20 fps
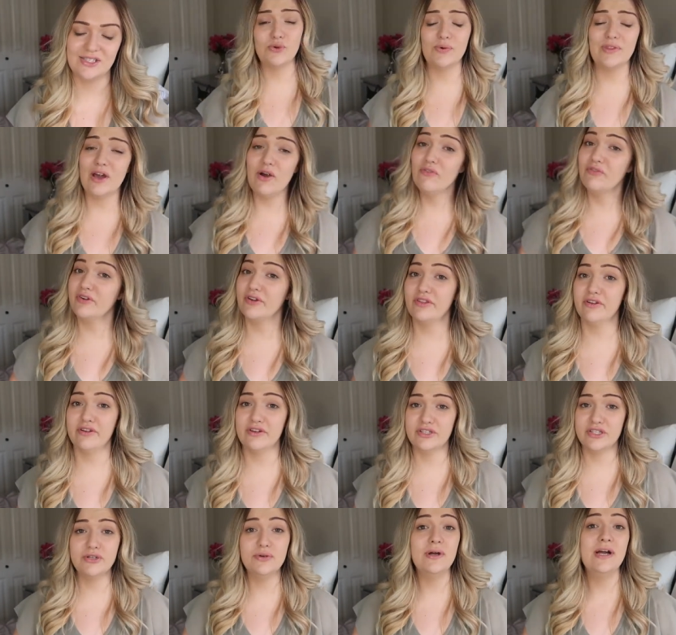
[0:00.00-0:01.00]
So without further
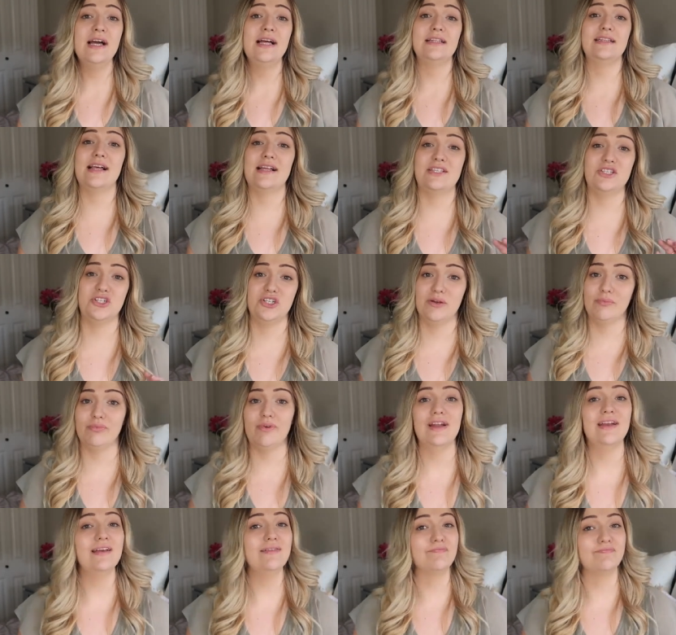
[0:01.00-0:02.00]
ado, let's jump
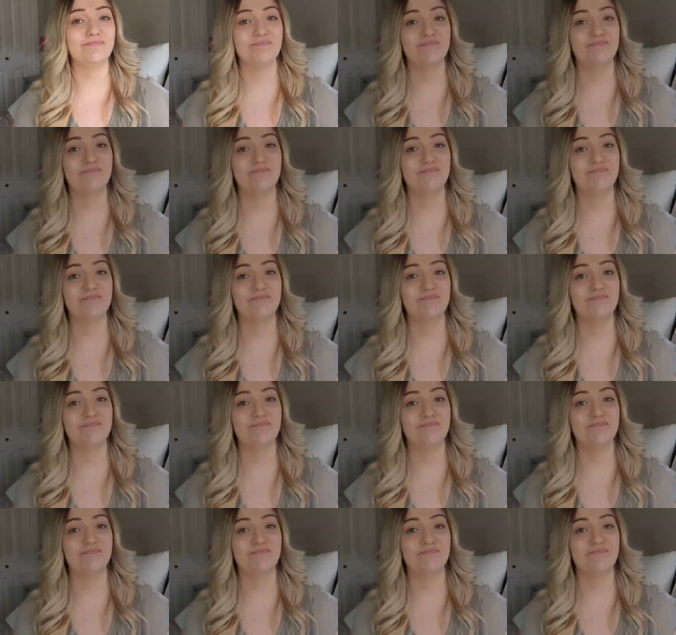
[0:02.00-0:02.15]
right in.